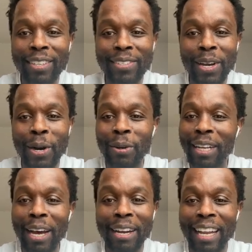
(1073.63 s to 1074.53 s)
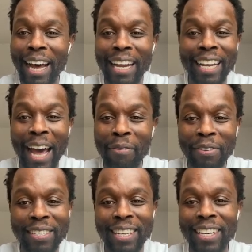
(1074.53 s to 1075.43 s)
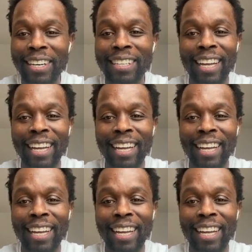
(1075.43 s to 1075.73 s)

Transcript: So life is good.